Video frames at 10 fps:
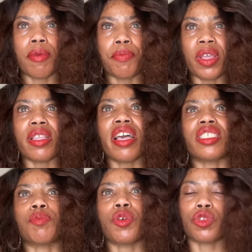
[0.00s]
being
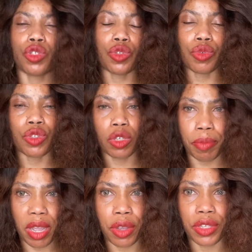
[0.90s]
exposed to
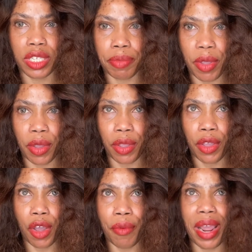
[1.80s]
tobacco smell,
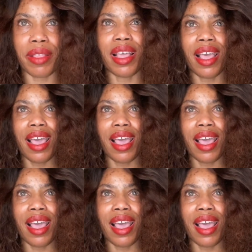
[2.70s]
all right,